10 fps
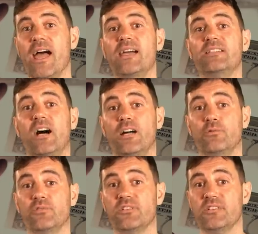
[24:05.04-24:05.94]
and I
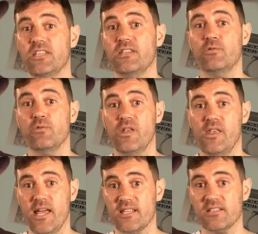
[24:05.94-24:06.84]
will see you
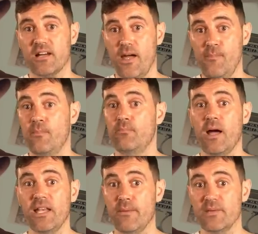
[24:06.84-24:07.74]
next time.
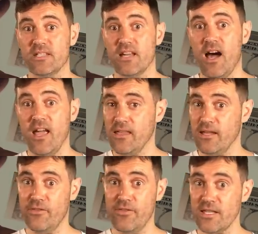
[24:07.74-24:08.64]
My name is Guy,
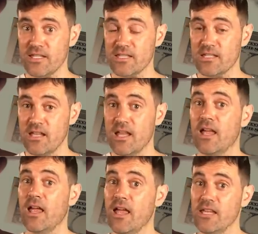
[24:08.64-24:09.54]
and this
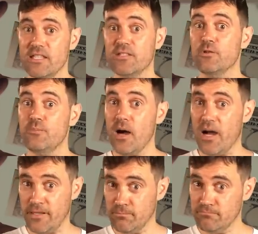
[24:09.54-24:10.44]
is
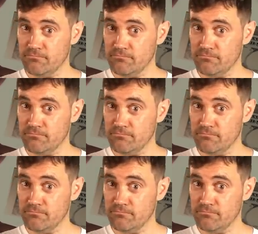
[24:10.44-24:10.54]
Goodbye.